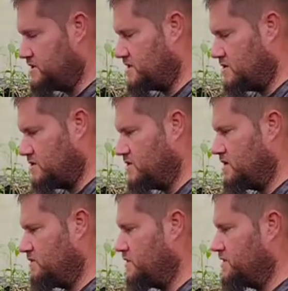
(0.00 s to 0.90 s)
So
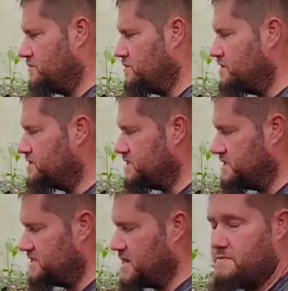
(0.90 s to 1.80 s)
with the roots is
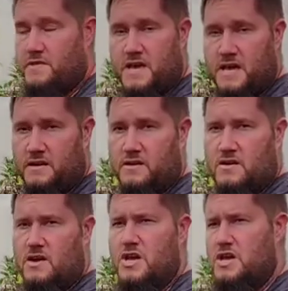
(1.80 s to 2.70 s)
the same thing.
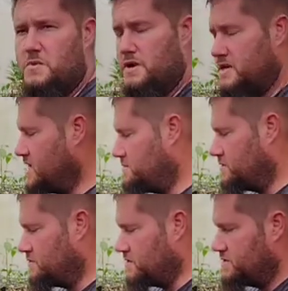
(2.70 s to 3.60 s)
You want to keep
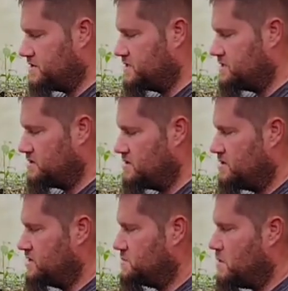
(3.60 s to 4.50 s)
the roots
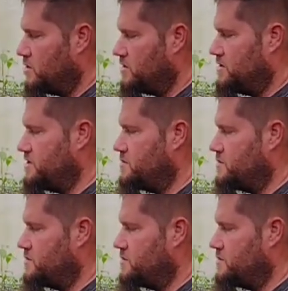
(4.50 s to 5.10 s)
smaller, you